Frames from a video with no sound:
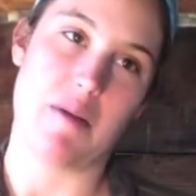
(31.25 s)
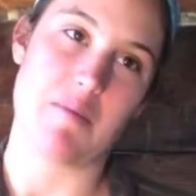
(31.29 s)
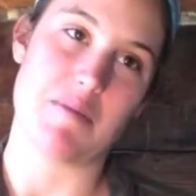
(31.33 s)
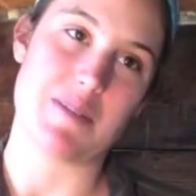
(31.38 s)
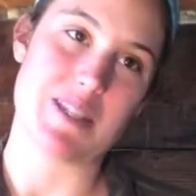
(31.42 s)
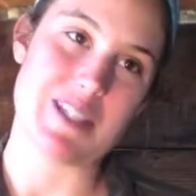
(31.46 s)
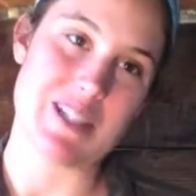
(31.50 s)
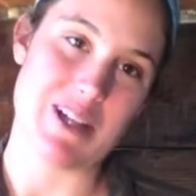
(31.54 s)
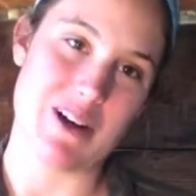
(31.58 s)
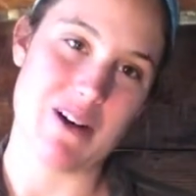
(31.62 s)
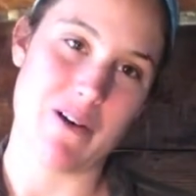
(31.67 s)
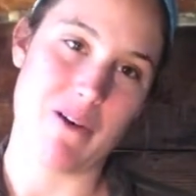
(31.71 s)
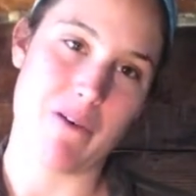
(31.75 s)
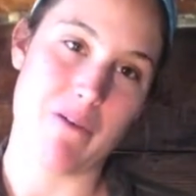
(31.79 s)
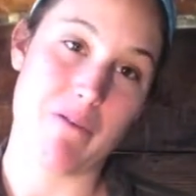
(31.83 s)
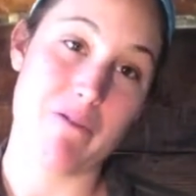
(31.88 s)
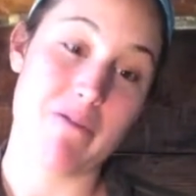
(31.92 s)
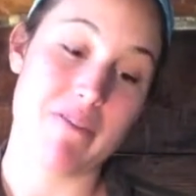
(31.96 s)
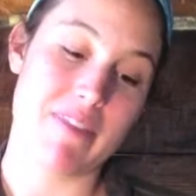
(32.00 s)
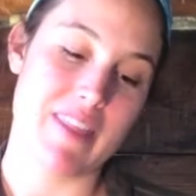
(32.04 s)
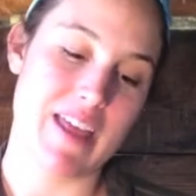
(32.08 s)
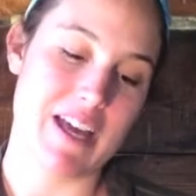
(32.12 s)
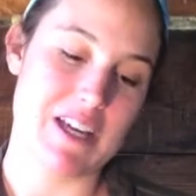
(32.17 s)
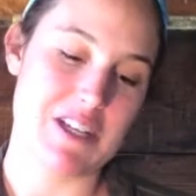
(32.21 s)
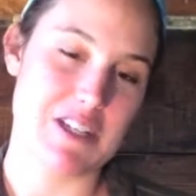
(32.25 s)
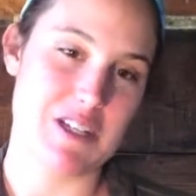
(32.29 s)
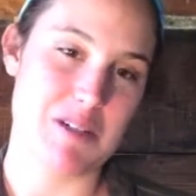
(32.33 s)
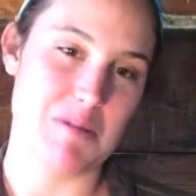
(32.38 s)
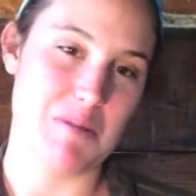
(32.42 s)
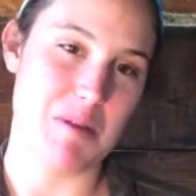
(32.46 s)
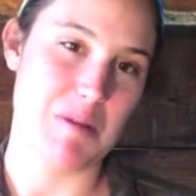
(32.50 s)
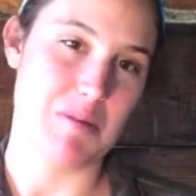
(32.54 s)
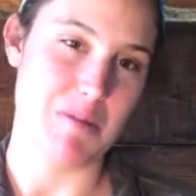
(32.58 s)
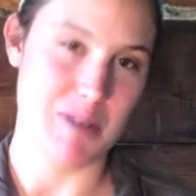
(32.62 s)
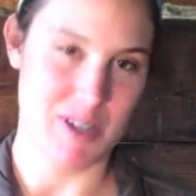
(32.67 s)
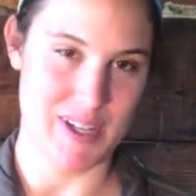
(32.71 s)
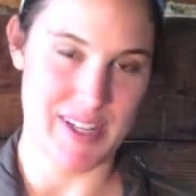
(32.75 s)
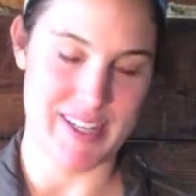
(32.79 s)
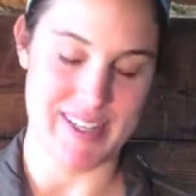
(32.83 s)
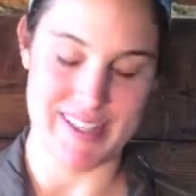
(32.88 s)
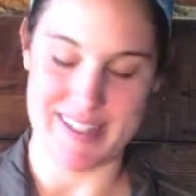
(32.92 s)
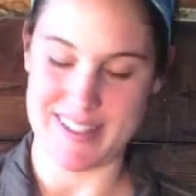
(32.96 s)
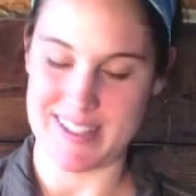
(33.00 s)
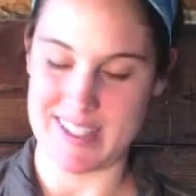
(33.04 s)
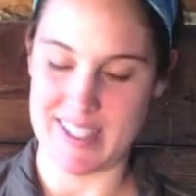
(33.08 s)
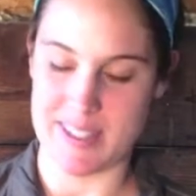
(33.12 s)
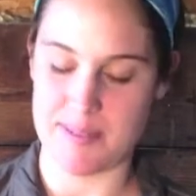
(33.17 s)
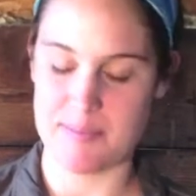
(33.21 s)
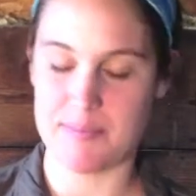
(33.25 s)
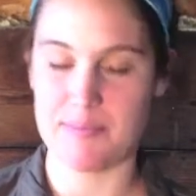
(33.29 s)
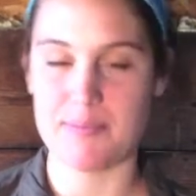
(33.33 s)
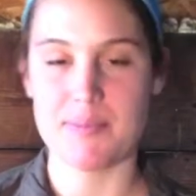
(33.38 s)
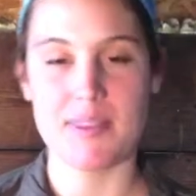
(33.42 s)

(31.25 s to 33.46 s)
So that should be pretty easy.